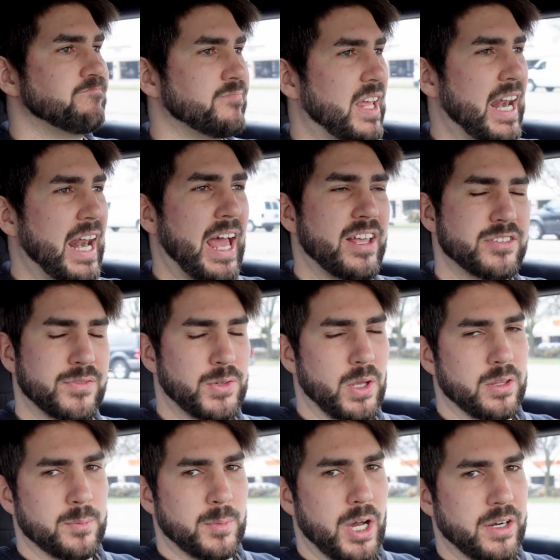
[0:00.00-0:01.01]
and it has a
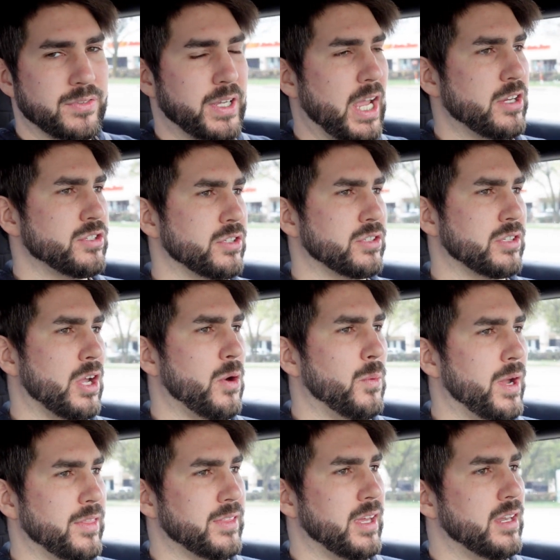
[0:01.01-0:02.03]
few other modifications to go
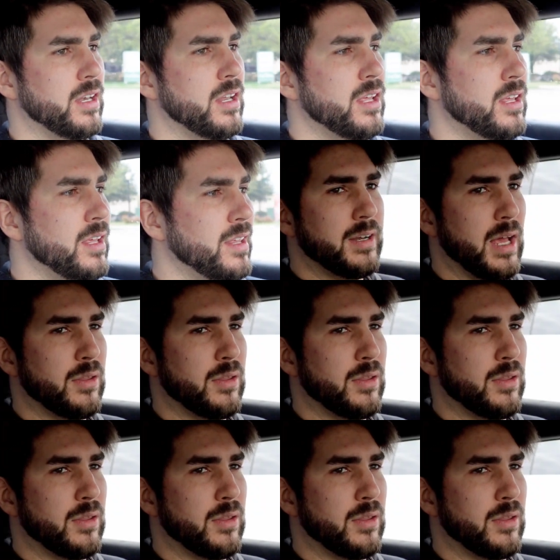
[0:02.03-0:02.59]
with it.